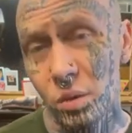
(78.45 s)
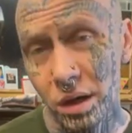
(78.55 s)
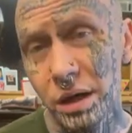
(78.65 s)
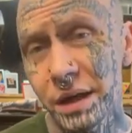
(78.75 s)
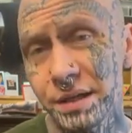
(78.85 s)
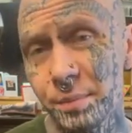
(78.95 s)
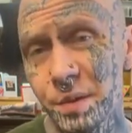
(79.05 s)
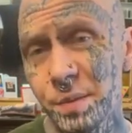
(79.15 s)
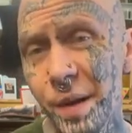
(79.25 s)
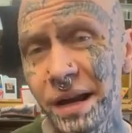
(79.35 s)
we're going to need some
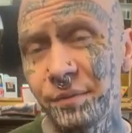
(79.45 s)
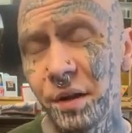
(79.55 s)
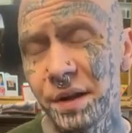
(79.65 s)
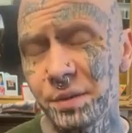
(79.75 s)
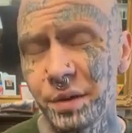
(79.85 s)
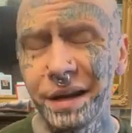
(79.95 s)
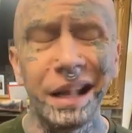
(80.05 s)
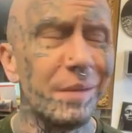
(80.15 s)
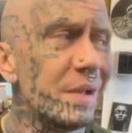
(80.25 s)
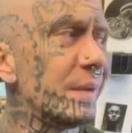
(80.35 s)
perspective on this one.
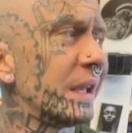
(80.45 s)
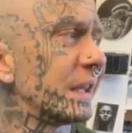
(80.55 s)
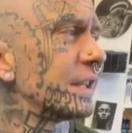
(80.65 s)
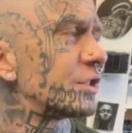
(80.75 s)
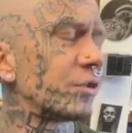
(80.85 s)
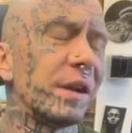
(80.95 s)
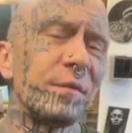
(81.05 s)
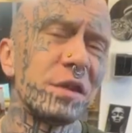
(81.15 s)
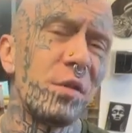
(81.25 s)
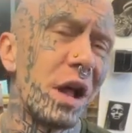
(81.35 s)
And let me get this
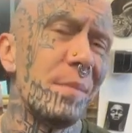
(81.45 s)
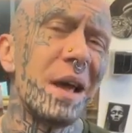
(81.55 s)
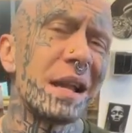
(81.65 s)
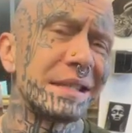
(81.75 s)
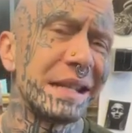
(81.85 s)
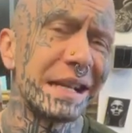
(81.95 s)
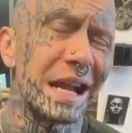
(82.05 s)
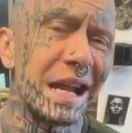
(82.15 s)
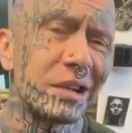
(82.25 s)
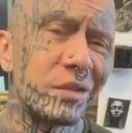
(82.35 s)
straight. First of all, I'm not a
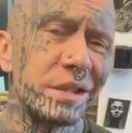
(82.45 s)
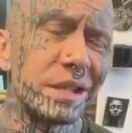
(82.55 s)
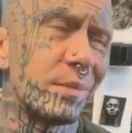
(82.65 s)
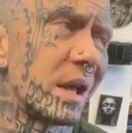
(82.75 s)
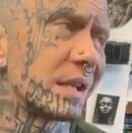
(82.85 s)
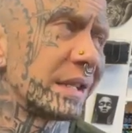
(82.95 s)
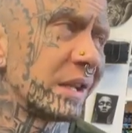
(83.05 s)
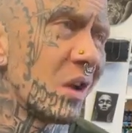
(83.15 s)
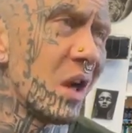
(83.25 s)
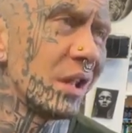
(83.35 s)
psychiatrist. I'm not a
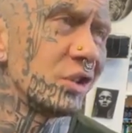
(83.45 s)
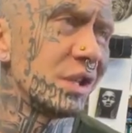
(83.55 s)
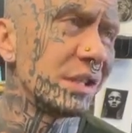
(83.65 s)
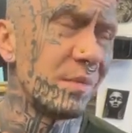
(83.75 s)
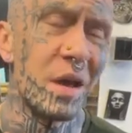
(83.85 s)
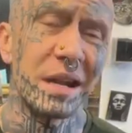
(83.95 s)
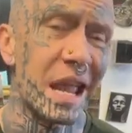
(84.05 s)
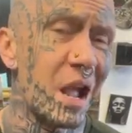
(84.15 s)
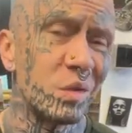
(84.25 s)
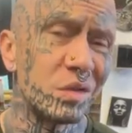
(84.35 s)
psychologist. I'm not a
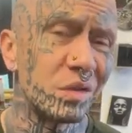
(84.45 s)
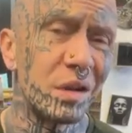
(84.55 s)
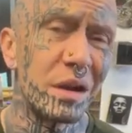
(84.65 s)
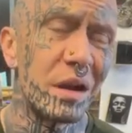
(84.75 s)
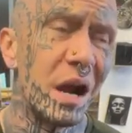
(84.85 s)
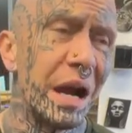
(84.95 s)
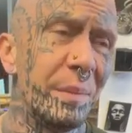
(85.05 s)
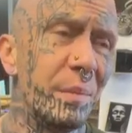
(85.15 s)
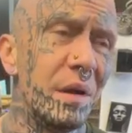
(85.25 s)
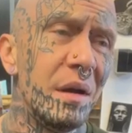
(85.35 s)
counselor.
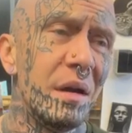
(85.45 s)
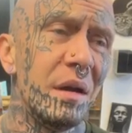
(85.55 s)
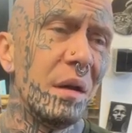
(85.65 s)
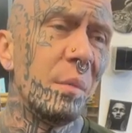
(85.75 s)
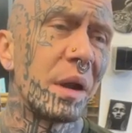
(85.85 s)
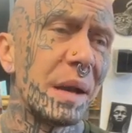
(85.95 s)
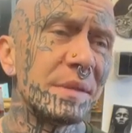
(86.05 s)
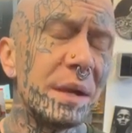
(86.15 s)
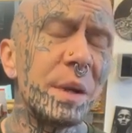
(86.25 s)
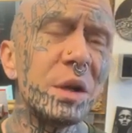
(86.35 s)
Um, but
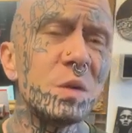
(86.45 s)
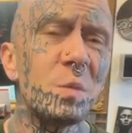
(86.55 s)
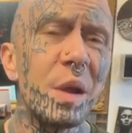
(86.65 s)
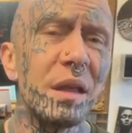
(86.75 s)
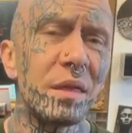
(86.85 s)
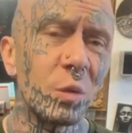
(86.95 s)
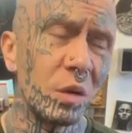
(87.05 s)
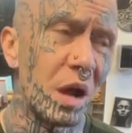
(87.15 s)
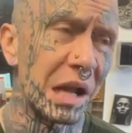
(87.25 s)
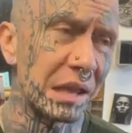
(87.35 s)
I'm somebody who's been
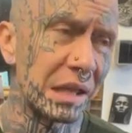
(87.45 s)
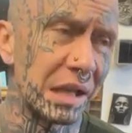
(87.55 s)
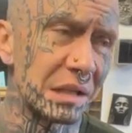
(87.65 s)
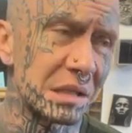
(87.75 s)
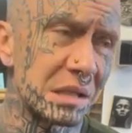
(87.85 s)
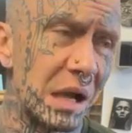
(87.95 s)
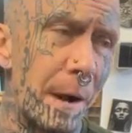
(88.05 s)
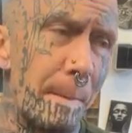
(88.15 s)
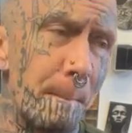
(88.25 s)
through a lot of things.